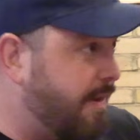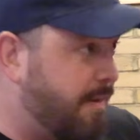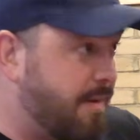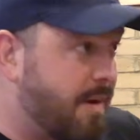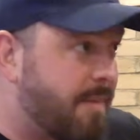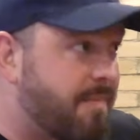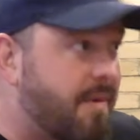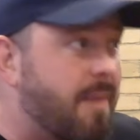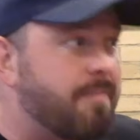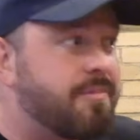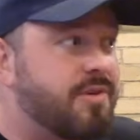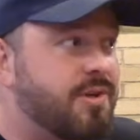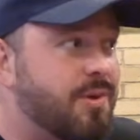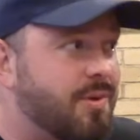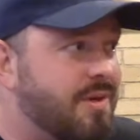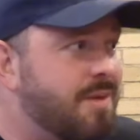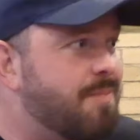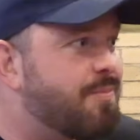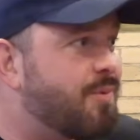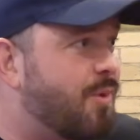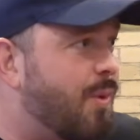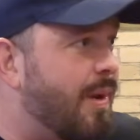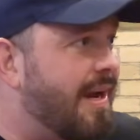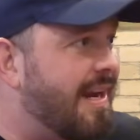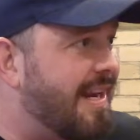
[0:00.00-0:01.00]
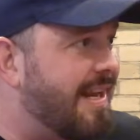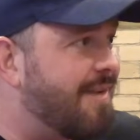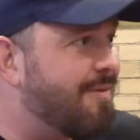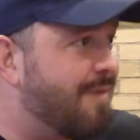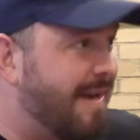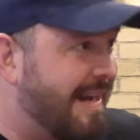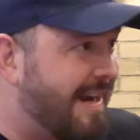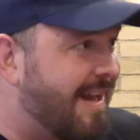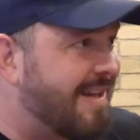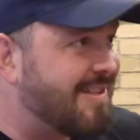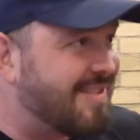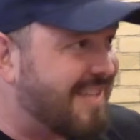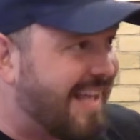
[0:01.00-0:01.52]
I'm sure you quickly
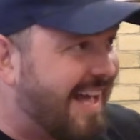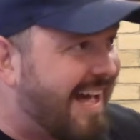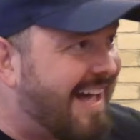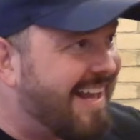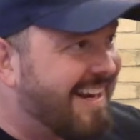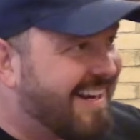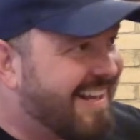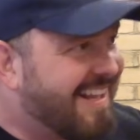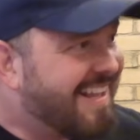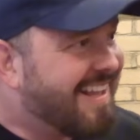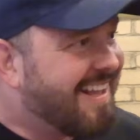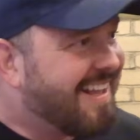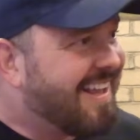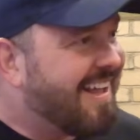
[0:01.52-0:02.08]
realise that.